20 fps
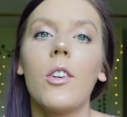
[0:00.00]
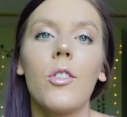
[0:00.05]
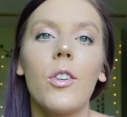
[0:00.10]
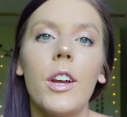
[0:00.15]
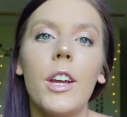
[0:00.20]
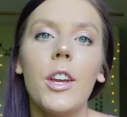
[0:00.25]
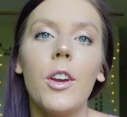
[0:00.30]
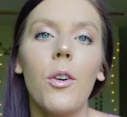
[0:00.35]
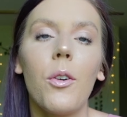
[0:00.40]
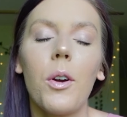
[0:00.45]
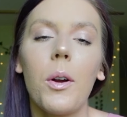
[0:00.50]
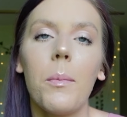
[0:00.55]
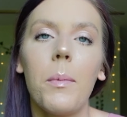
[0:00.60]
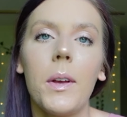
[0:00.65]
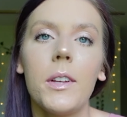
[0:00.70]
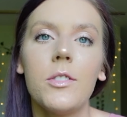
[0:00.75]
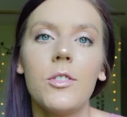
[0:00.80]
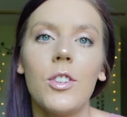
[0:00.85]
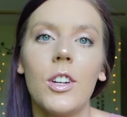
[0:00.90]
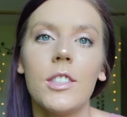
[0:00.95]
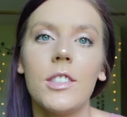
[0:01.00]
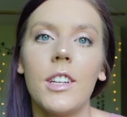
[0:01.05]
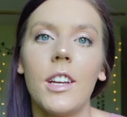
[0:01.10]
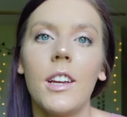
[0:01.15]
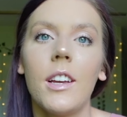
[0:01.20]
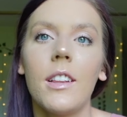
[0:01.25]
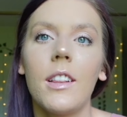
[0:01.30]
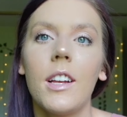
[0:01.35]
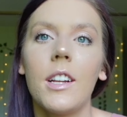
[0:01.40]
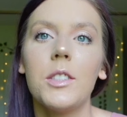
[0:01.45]
Greek yogurt based
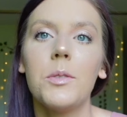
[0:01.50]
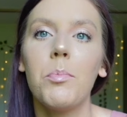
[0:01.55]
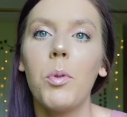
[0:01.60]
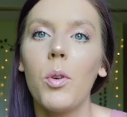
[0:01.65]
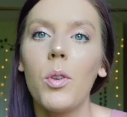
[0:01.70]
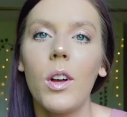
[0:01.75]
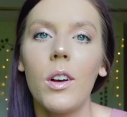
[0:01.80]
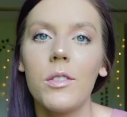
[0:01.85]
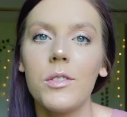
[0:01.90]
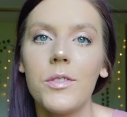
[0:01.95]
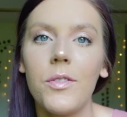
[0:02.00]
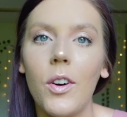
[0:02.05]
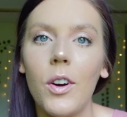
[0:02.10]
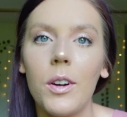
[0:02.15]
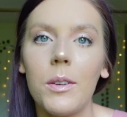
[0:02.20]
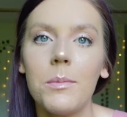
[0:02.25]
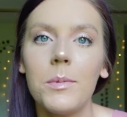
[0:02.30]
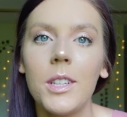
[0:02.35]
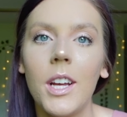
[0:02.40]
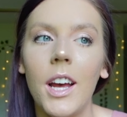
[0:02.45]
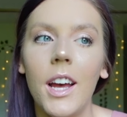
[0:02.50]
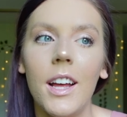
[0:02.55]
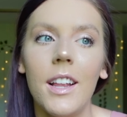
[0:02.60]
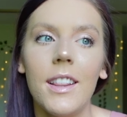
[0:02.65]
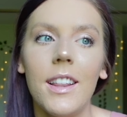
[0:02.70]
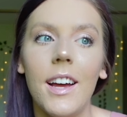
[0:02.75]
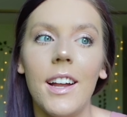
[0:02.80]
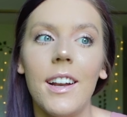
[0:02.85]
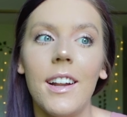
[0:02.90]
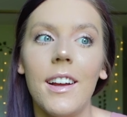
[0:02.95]
dressing that is Bolthouse Farms
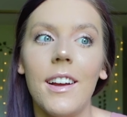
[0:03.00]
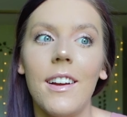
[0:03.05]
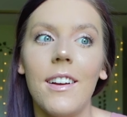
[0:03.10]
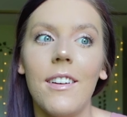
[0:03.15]
that